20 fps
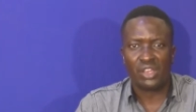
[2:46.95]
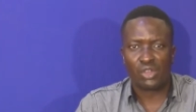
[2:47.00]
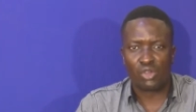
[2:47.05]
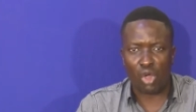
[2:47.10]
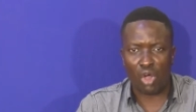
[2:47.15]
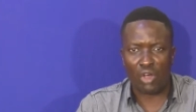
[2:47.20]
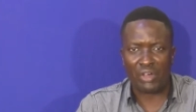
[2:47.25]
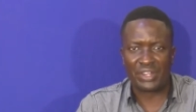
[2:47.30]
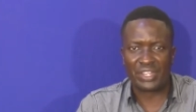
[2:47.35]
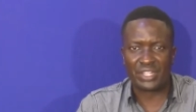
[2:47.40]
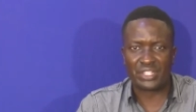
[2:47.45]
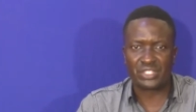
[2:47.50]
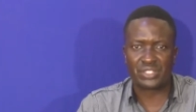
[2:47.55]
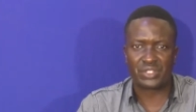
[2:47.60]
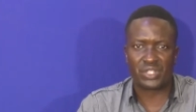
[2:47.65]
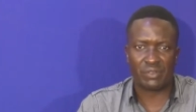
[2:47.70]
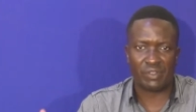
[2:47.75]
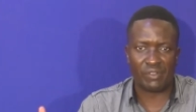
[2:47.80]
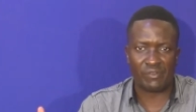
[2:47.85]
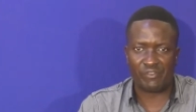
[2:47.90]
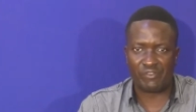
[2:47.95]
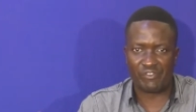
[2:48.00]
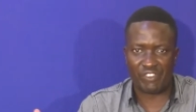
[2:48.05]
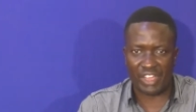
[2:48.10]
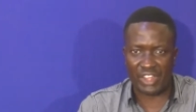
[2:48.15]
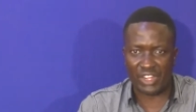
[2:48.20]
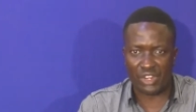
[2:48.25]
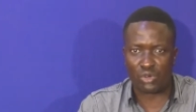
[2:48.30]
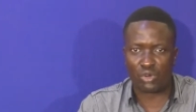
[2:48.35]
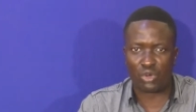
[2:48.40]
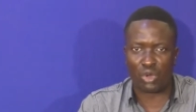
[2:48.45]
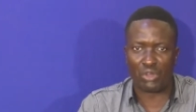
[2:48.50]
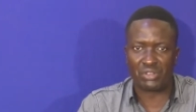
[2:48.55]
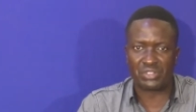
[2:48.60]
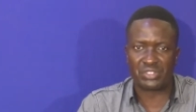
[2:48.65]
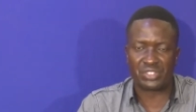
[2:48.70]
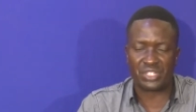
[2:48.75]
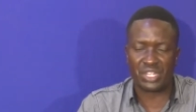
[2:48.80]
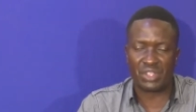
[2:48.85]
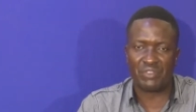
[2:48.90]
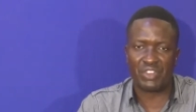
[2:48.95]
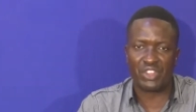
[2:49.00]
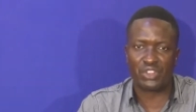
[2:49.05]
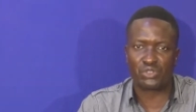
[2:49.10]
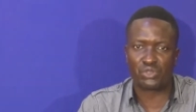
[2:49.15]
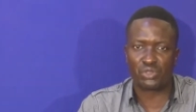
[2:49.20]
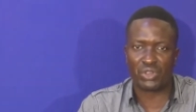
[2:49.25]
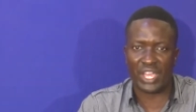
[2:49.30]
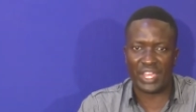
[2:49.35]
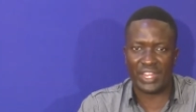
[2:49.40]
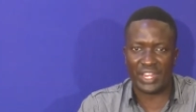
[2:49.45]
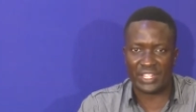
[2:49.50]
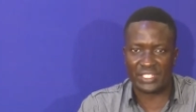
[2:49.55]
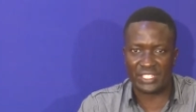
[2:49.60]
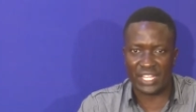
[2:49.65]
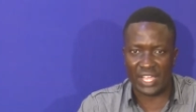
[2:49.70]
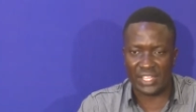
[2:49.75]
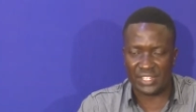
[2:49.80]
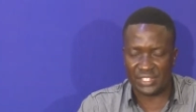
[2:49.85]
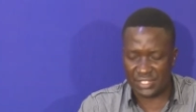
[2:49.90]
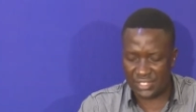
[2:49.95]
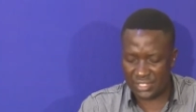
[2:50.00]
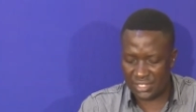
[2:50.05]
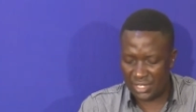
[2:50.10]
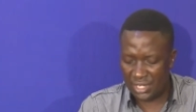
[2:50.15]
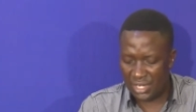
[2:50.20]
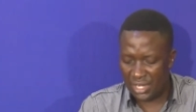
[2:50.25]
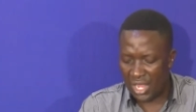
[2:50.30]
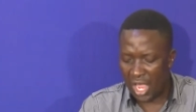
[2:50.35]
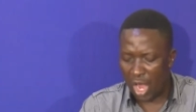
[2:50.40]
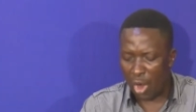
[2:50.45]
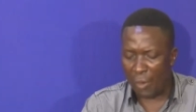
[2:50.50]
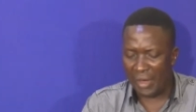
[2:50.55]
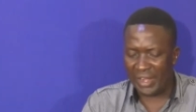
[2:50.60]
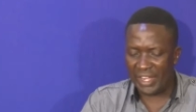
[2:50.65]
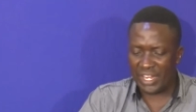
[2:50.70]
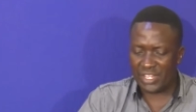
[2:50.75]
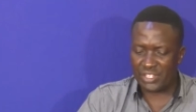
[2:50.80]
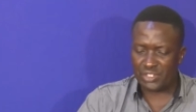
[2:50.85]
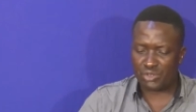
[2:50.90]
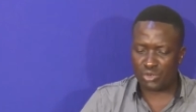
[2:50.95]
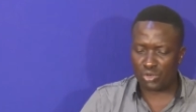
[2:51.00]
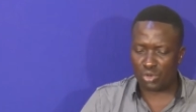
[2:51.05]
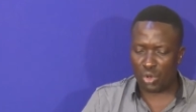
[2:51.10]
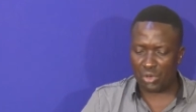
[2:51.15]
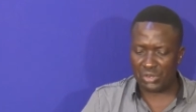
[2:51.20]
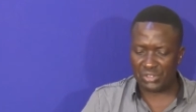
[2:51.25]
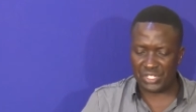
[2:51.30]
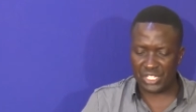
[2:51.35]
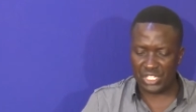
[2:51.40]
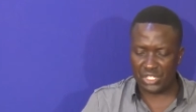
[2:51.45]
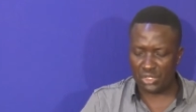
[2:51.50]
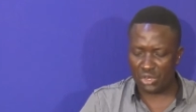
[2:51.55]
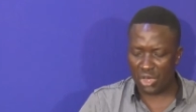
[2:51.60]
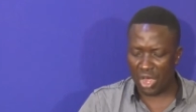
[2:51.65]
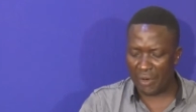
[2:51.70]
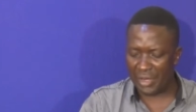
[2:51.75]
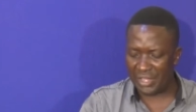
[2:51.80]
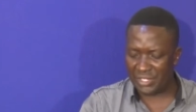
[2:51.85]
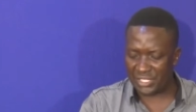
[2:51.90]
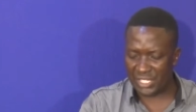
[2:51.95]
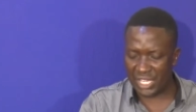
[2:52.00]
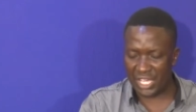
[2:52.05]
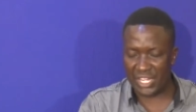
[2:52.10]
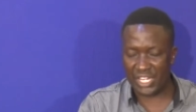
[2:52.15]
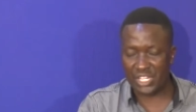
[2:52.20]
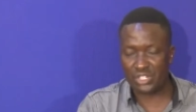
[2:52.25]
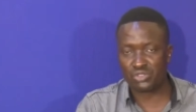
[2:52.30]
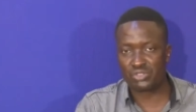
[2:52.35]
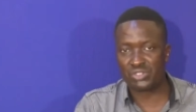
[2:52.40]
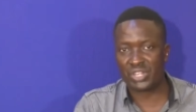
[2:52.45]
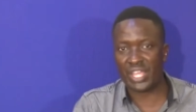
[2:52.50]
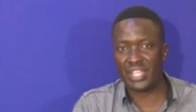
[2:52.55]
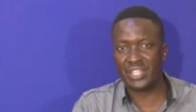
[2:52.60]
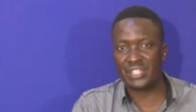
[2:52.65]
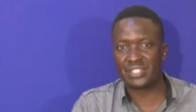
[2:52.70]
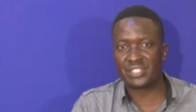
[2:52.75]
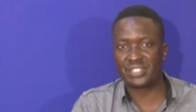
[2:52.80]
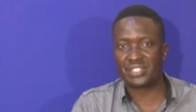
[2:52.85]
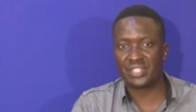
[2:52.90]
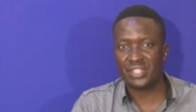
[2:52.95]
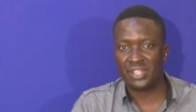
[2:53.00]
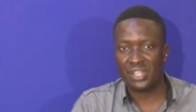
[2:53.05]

God is very close even to energize. I want us to continue our sharing today's